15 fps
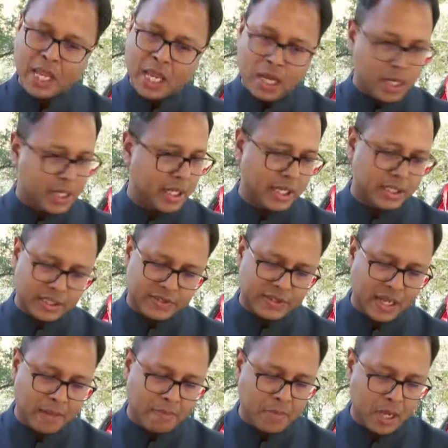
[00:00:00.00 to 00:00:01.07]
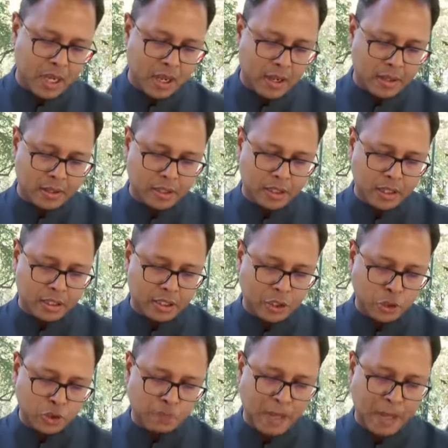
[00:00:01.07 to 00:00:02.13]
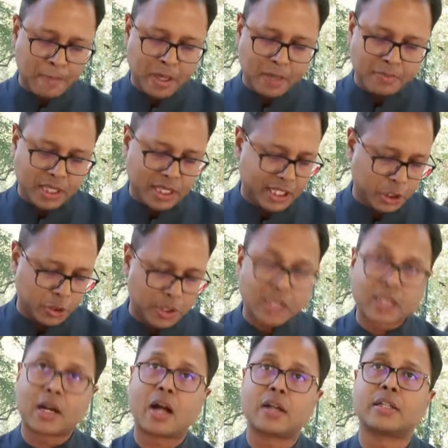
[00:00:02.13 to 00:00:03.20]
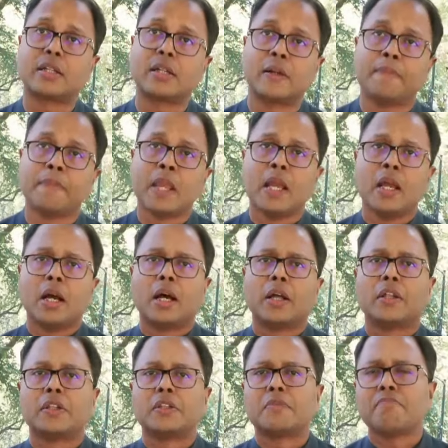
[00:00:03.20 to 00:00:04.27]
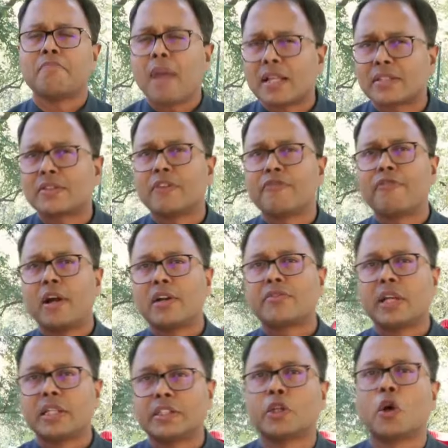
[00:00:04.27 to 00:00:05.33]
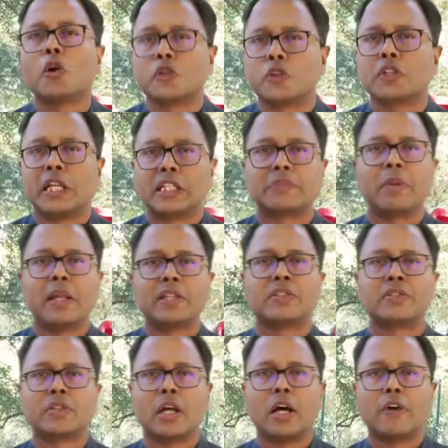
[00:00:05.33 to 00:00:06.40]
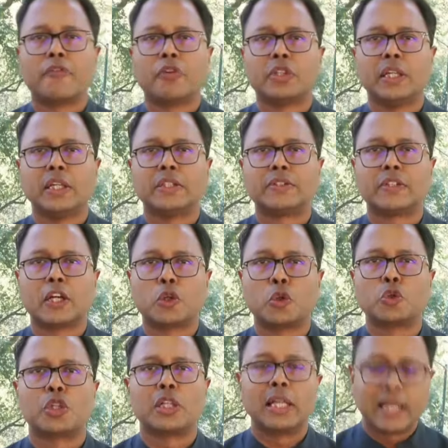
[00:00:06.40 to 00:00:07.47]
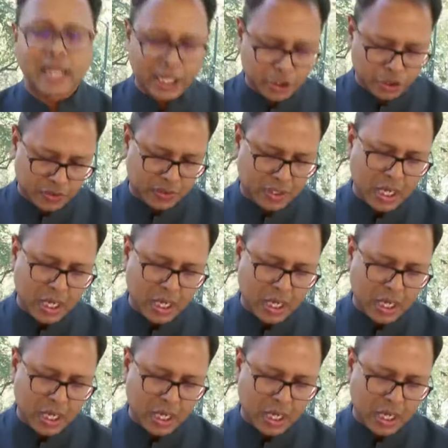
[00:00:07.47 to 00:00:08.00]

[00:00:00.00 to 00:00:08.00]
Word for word: In the same uh, newspaper, I'm turning to another article. Uh, there's massive fundraising also takes place uh, for these uh, crucial elections.